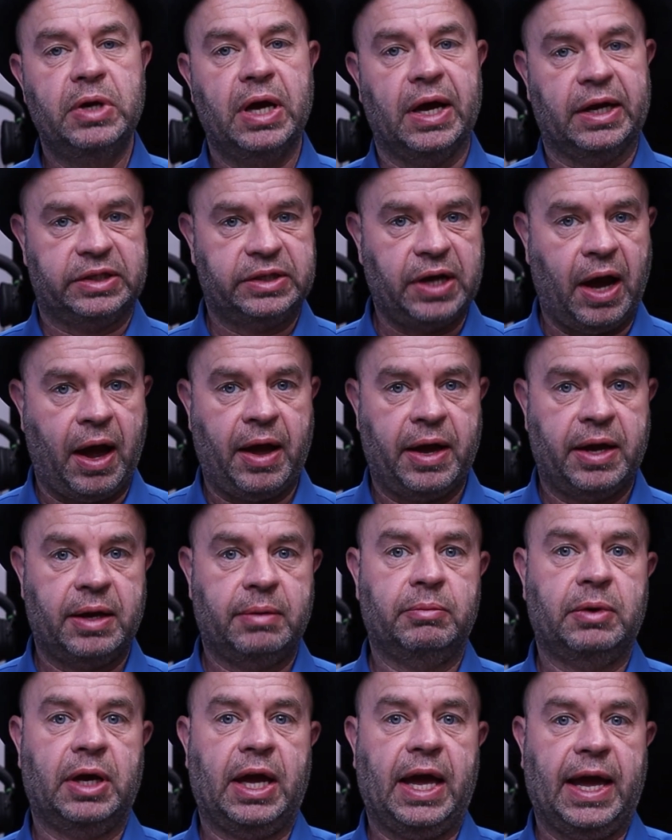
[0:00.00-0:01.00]
a
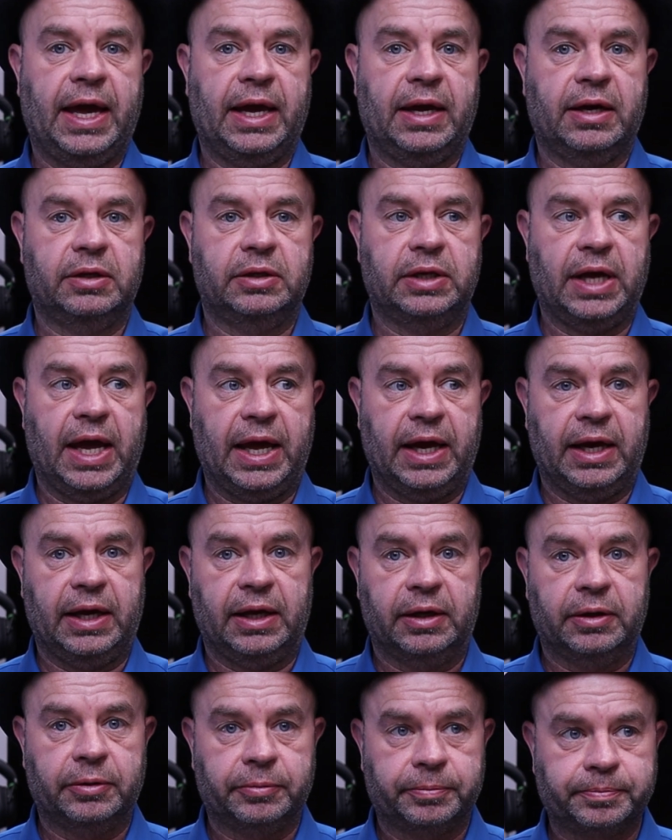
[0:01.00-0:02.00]
time and
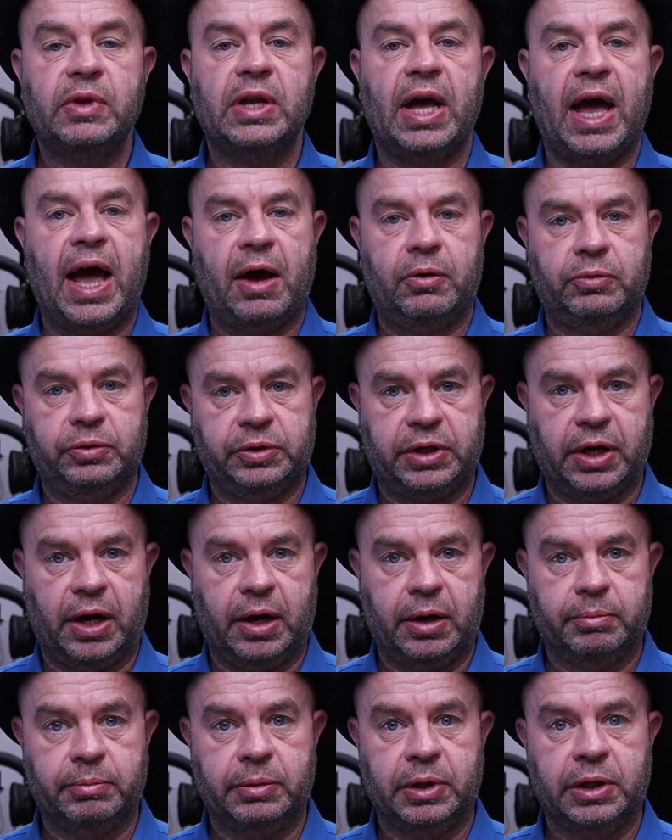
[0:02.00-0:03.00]
a
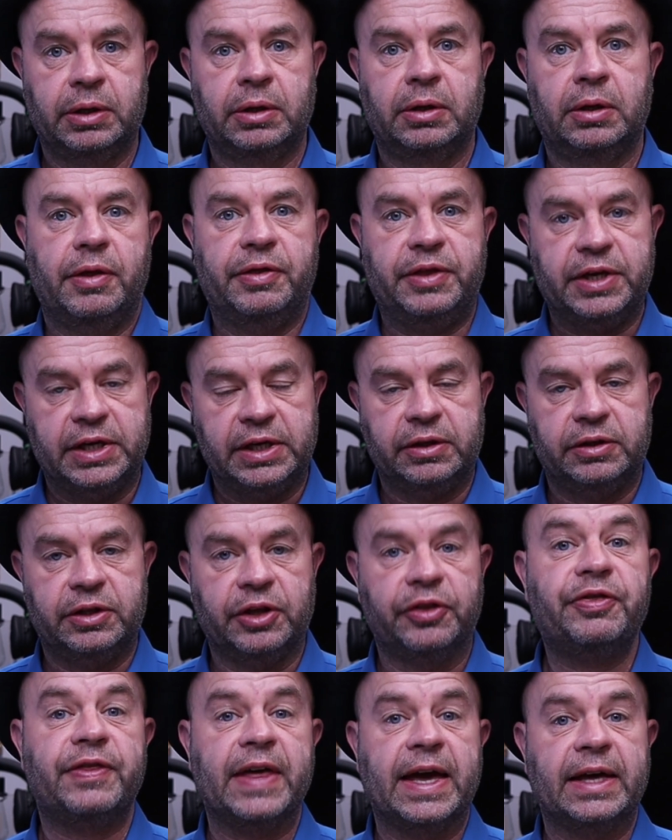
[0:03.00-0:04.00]
outcome the
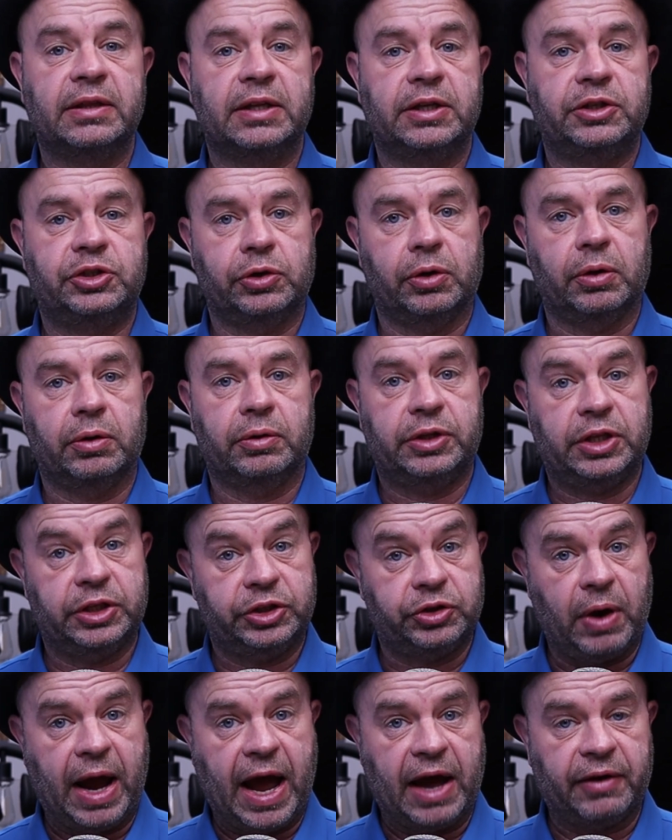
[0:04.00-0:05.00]
thing that you're
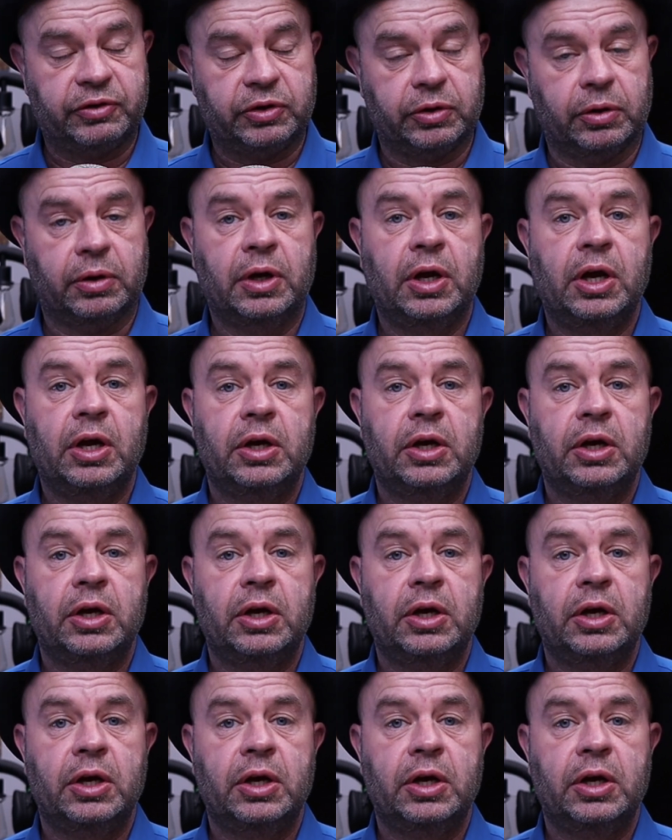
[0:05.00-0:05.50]
after.